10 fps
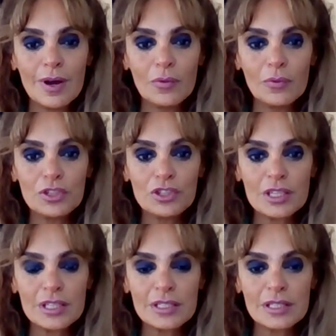which
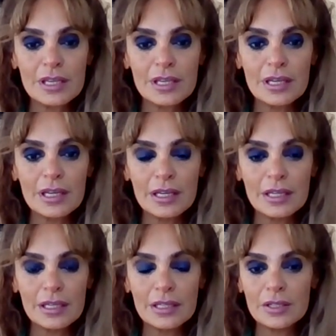is
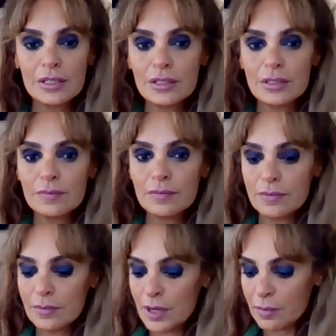
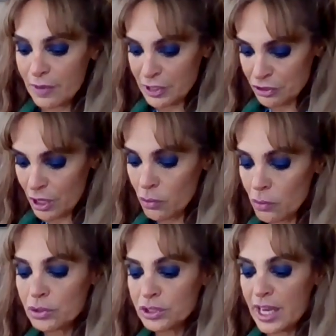fashion
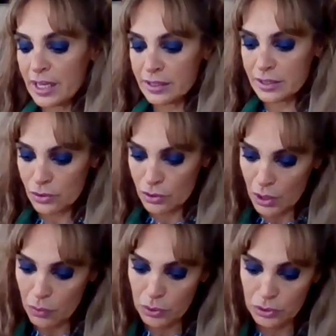award and song
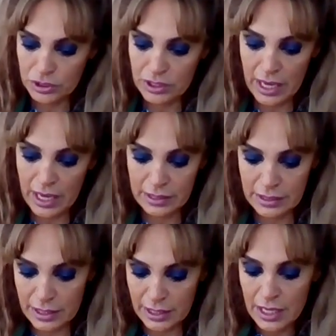award,
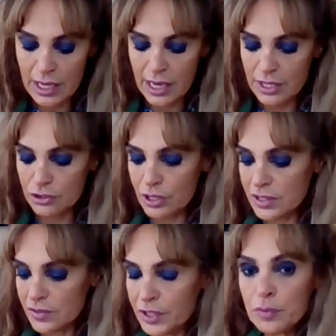and
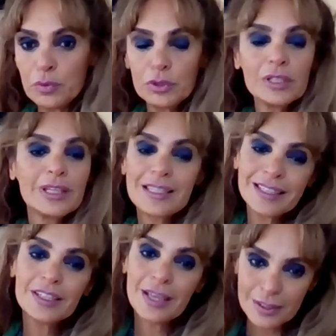it's very important, I
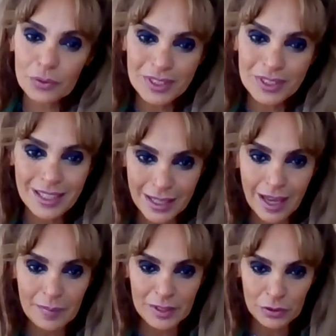think. And
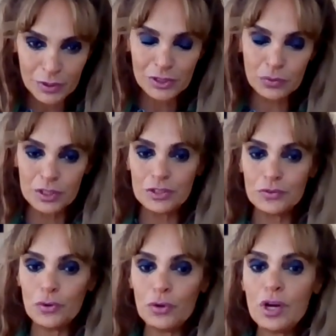
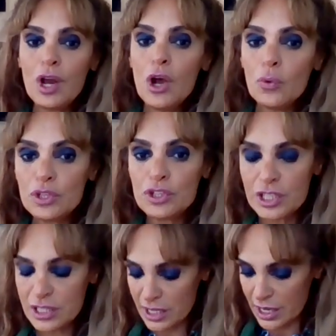2024, which
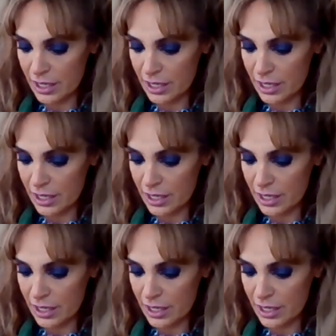is